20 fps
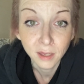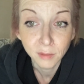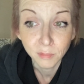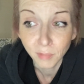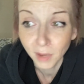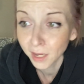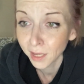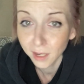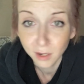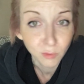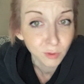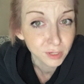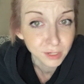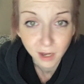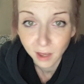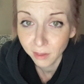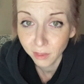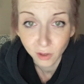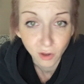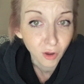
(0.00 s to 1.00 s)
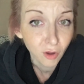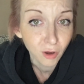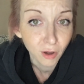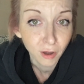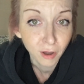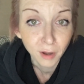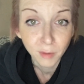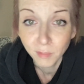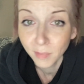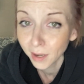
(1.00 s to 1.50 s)
My kid was not in the car.
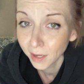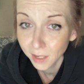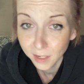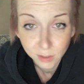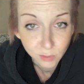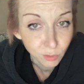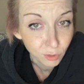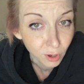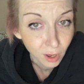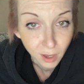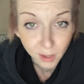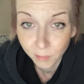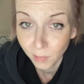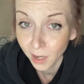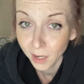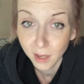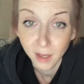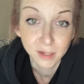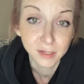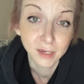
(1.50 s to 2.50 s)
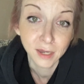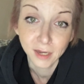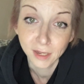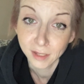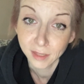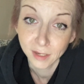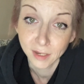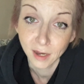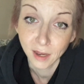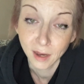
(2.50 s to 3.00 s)
My kids were not in my custody at
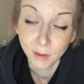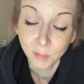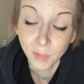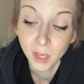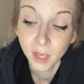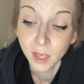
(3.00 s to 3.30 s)
the time.